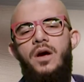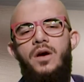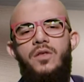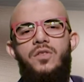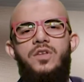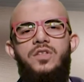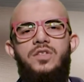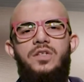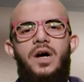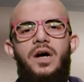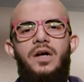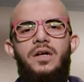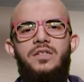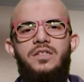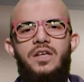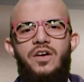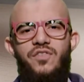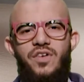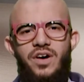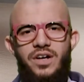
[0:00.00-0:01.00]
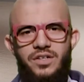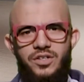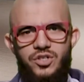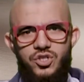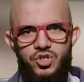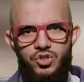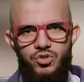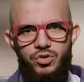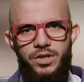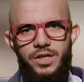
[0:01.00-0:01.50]
the scholars have
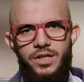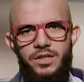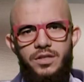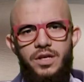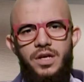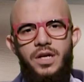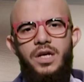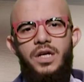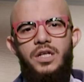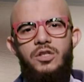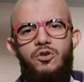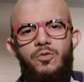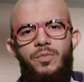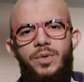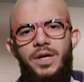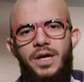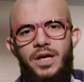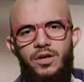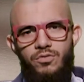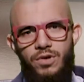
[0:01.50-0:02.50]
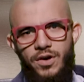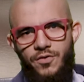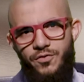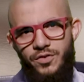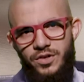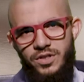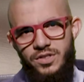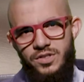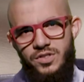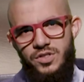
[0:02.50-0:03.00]
understood it to be in
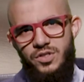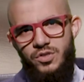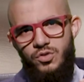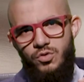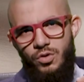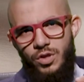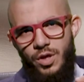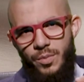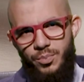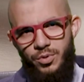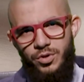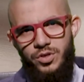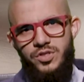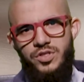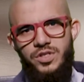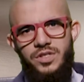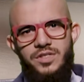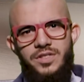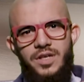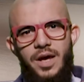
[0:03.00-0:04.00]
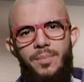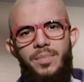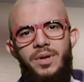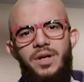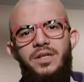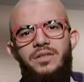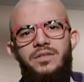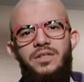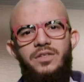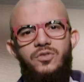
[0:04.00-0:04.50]
reference to the person's
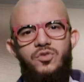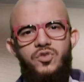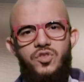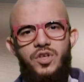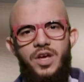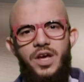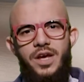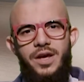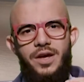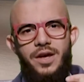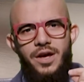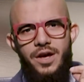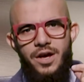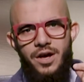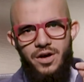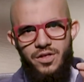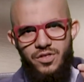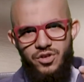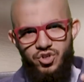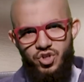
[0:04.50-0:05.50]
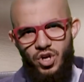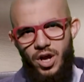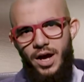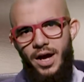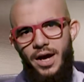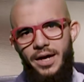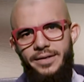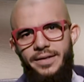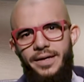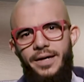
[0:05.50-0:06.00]
ability to say the
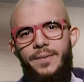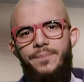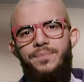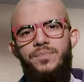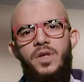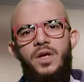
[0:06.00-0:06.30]
shahada